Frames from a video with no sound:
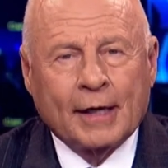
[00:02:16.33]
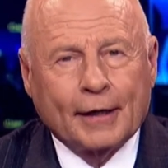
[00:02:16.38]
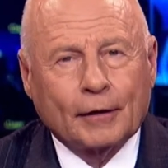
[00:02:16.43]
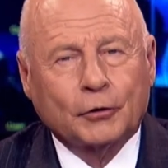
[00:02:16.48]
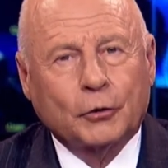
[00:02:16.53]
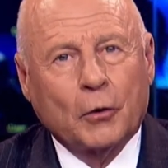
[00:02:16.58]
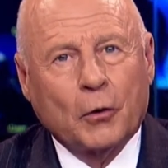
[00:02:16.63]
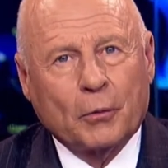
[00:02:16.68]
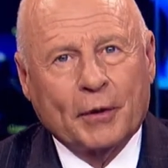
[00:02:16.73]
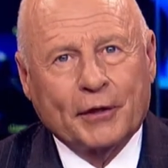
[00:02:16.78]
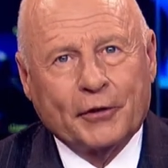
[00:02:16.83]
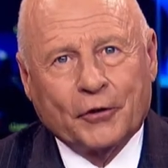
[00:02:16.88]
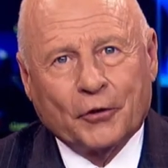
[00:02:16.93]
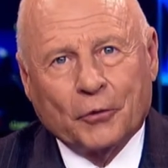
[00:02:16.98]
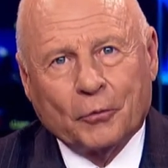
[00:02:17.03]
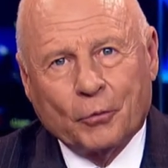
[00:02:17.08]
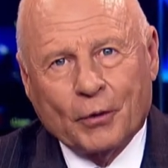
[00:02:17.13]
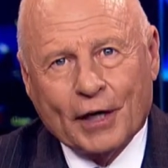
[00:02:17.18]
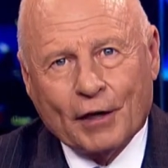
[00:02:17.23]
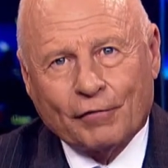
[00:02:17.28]
Here's what we
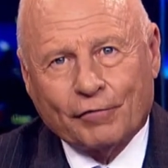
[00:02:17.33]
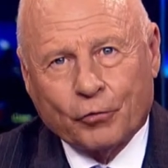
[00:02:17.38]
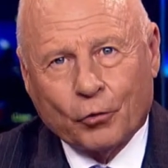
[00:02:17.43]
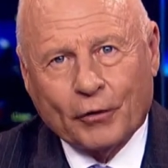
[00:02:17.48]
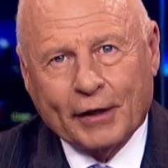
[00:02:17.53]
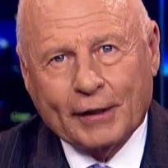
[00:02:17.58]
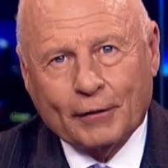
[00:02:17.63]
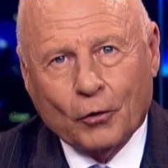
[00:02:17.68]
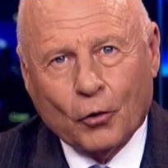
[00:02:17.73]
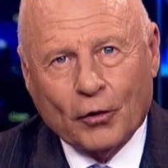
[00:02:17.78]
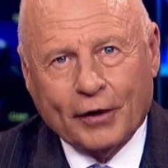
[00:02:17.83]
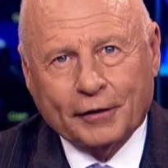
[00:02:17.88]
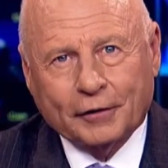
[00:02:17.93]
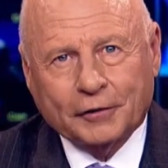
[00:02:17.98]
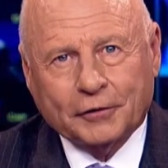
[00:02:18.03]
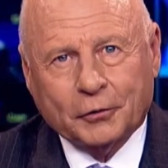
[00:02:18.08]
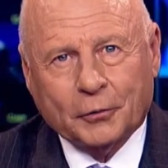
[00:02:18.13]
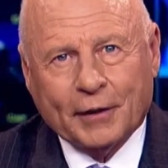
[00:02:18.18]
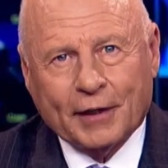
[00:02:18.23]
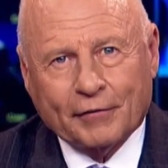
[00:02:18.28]
do we have 40
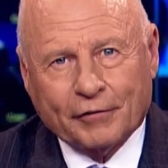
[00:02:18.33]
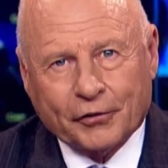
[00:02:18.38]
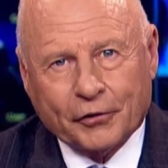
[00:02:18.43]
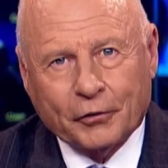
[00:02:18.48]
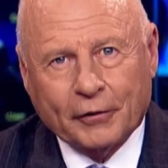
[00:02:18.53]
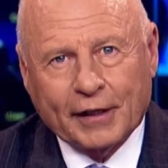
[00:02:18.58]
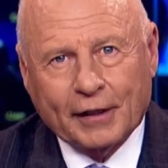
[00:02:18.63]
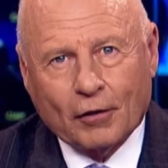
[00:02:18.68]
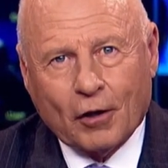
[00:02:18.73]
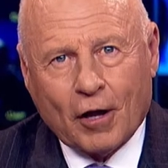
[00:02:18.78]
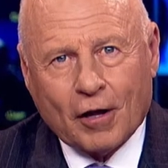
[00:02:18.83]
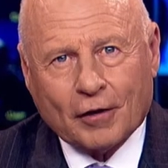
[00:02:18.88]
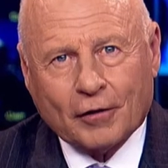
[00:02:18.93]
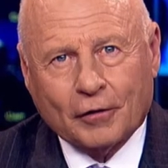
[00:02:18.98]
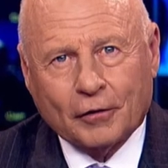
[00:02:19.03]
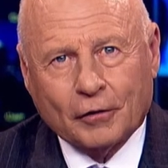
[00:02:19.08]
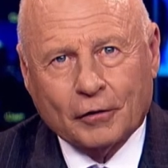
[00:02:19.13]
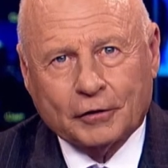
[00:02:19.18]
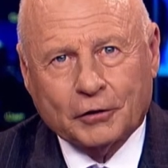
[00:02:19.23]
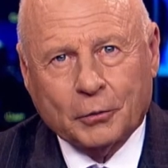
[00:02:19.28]
lawyers, we have 30 law
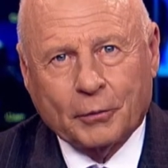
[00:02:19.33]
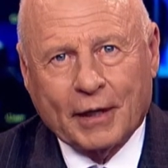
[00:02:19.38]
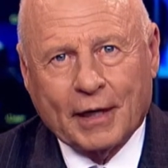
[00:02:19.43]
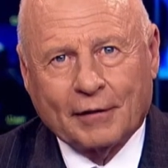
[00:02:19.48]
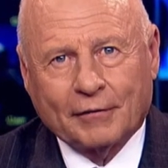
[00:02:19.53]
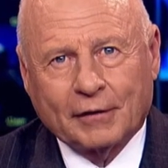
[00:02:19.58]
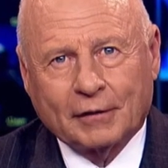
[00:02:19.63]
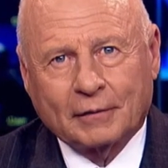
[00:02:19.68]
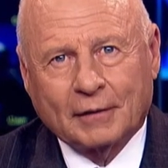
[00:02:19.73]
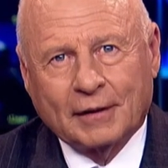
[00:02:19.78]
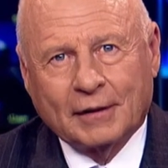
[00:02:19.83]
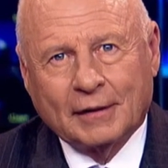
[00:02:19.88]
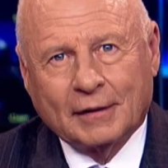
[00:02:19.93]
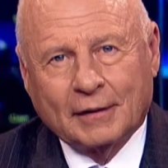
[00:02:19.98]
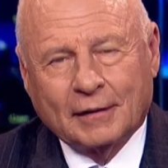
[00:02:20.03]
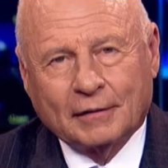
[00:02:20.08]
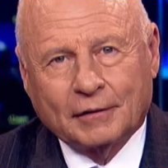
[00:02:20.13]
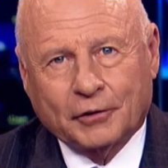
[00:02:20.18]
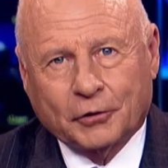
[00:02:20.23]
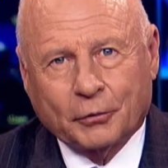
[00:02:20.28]
clerks, we have a
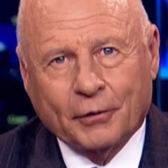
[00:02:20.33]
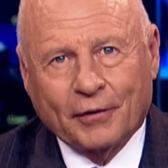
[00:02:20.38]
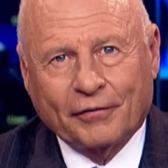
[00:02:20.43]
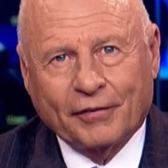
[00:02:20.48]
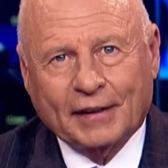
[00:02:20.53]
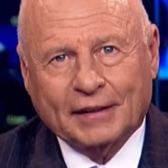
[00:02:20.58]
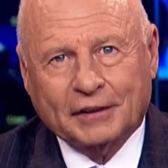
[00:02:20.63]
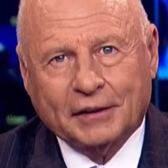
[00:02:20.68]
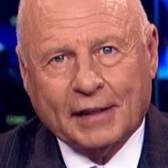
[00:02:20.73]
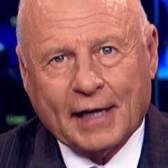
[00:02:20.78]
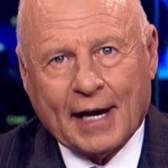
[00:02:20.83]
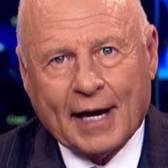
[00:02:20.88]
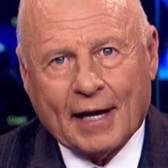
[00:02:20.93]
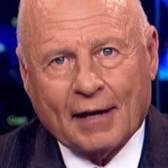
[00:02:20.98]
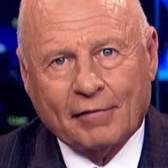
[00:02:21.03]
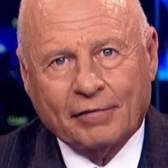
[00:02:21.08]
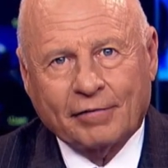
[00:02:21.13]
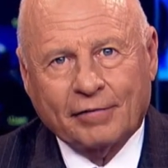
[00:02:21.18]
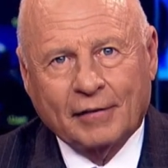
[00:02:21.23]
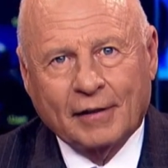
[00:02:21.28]
terrific
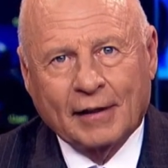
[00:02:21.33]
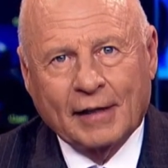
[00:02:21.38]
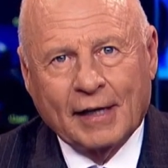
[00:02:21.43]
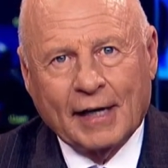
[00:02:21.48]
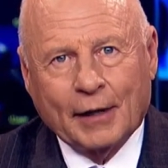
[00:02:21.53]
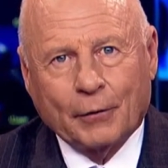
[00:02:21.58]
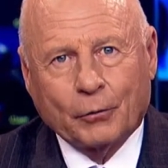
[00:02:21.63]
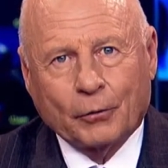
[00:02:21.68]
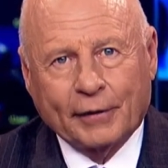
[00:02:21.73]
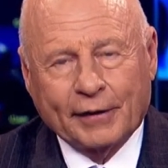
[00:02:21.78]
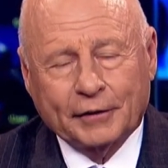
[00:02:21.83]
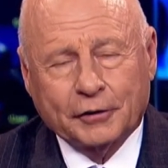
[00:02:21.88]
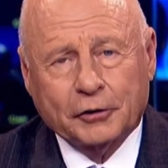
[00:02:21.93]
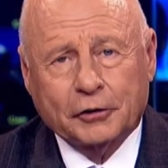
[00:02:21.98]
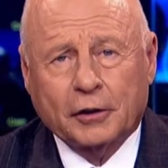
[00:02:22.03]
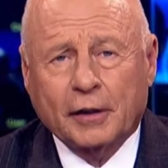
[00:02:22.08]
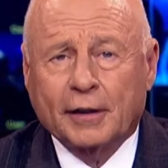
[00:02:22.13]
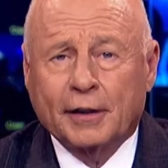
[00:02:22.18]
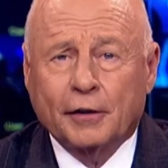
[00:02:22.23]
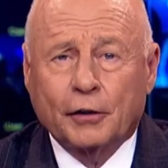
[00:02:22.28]
staff, and we're
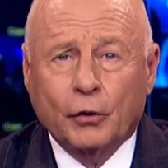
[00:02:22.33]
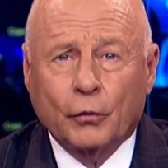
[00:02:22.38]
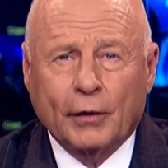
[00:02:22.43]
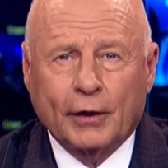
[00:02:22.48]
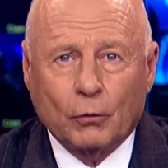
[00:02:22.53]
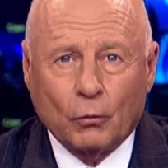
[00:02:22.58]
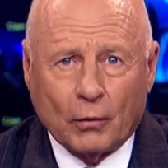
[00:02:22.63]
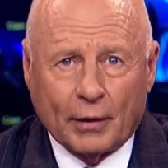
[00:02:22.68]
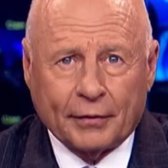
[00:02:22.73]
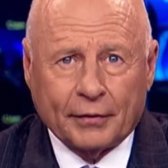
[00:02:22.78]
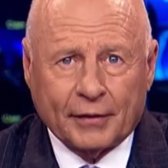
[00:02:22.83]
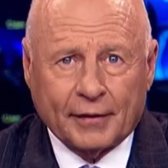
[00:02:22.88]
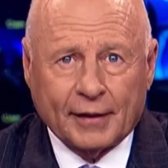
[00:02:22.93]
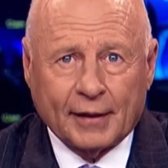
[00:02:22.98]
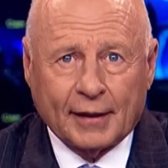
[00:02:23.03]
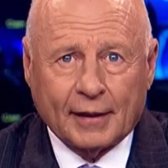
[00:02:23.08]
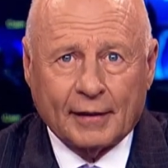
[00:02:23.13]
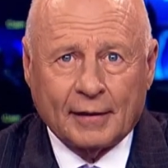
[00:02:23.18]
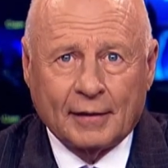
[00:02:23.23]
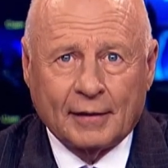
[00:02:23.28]
interested in doing one
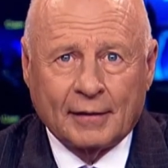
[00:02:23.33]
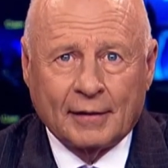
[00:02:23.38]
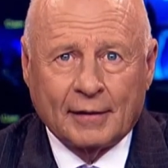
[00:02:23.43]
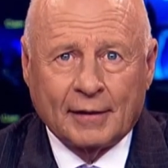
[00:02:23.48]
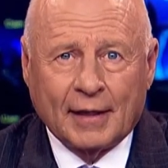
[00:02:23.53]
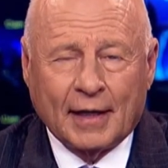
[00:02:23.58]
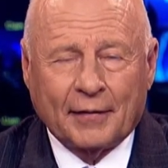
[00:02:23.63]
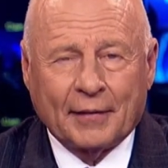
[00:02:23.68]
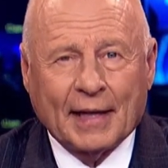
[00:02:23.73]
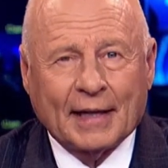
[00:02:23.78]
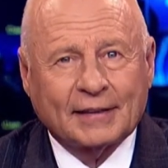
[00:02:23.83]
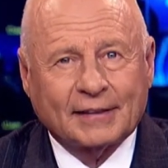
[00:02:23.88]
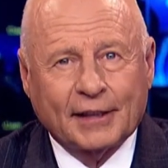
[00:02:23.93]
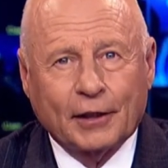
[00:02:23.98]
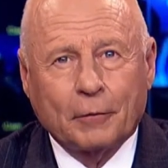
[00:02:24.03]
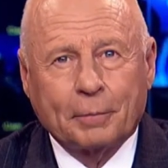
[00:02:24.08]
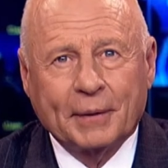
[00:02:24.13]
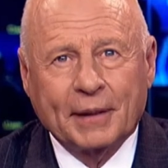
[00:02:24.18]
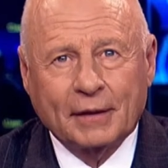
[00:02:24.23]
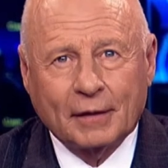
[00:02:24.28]
thing, and that's
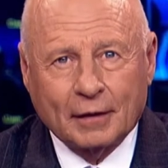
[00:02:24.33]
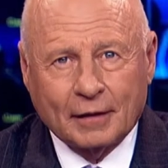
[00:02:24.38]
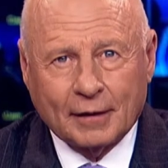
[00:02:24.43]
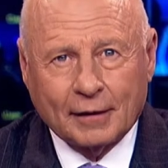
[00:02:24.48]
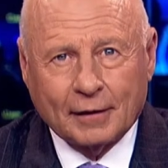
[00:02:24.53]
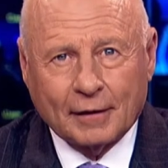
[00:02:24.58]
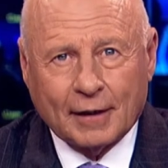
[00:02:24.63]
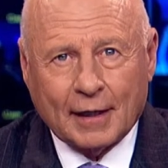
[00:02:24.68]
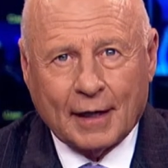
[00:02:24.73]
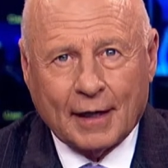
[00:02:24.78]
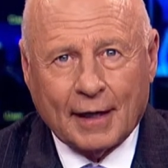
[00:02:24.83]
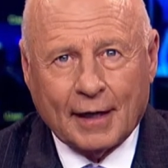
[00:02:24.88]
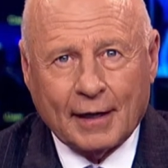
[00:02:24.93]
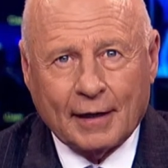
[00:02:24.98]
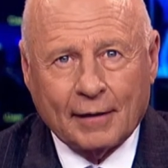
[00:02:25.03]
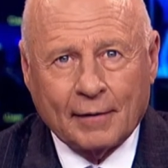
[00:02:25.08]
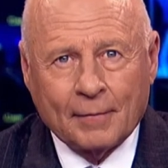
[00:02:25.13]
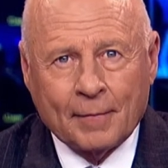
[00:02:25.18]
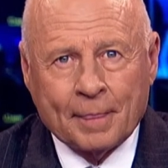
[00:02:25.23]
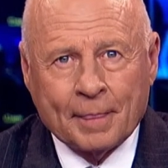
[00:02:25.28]
helping the little guy.